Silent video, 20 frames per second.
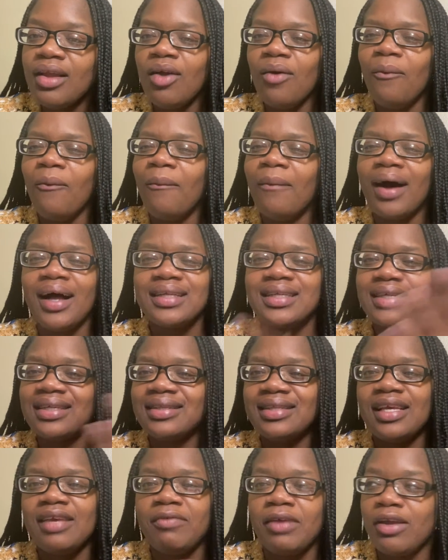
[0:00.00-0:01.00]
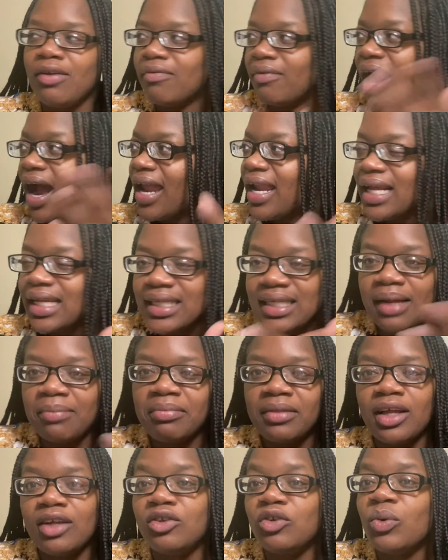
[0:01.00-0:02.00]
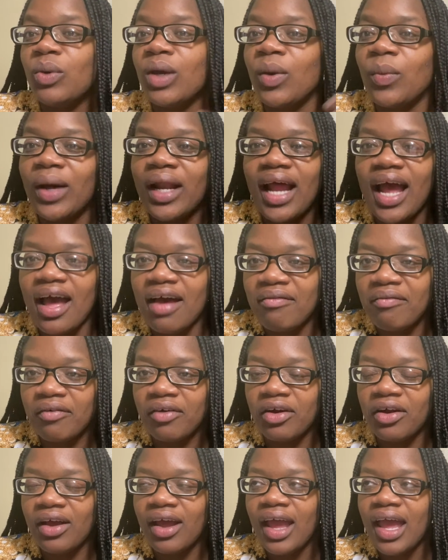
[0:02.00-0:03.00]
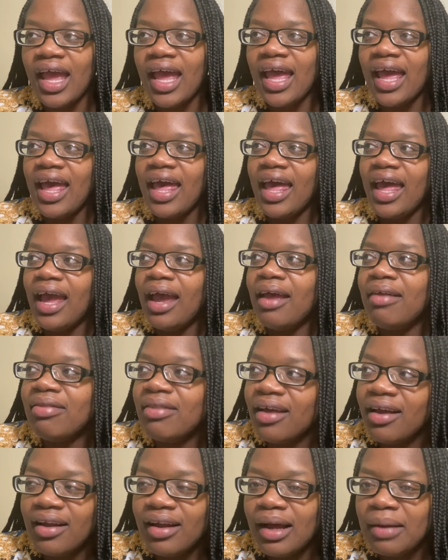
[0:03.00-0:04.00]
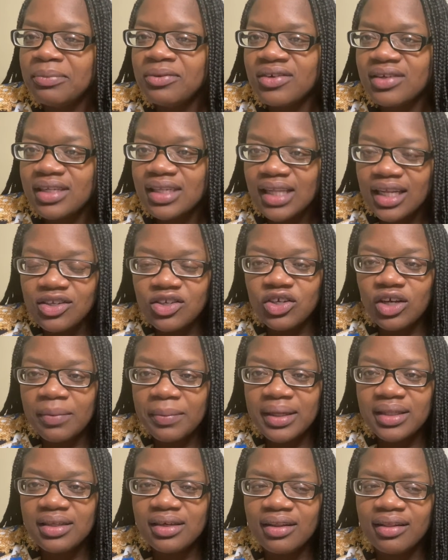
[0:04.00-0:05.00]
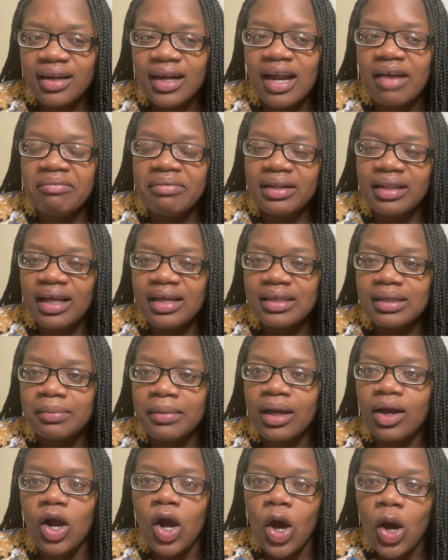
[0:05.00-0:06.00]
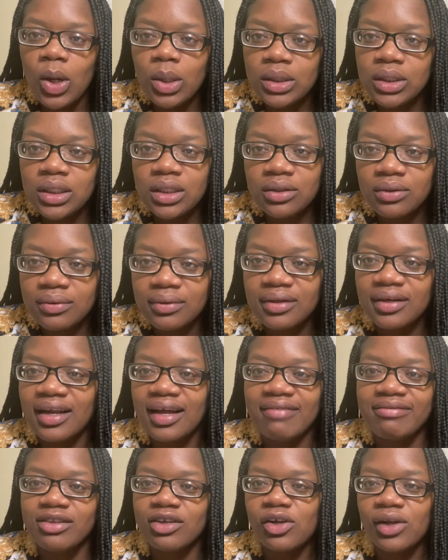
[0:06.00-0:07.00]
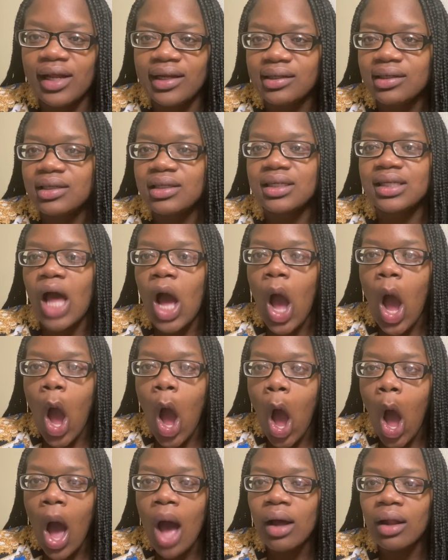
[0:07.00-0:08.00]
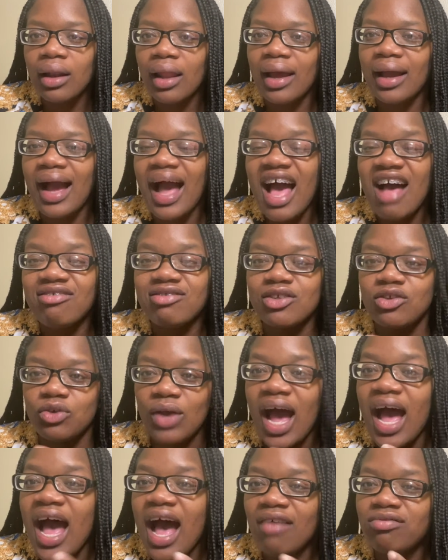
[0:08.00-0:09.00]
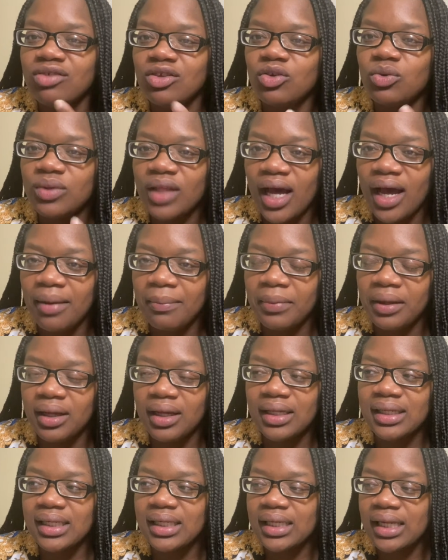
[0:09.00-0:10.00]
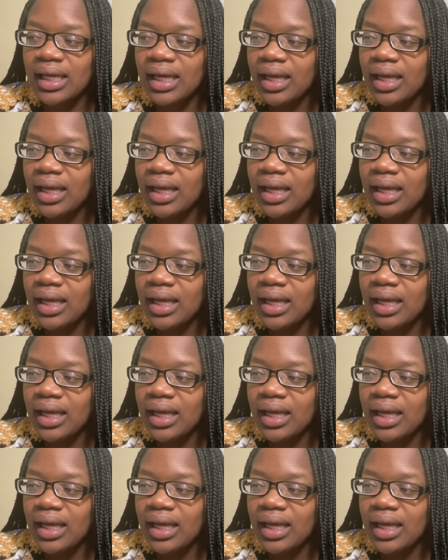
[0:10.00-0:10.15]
watching T V, writing something, doing whatever. And then I'm just clenching on my teeth. And I realize I'm like, oh shoot. And I have to go like this. Like I have to, I have to do that because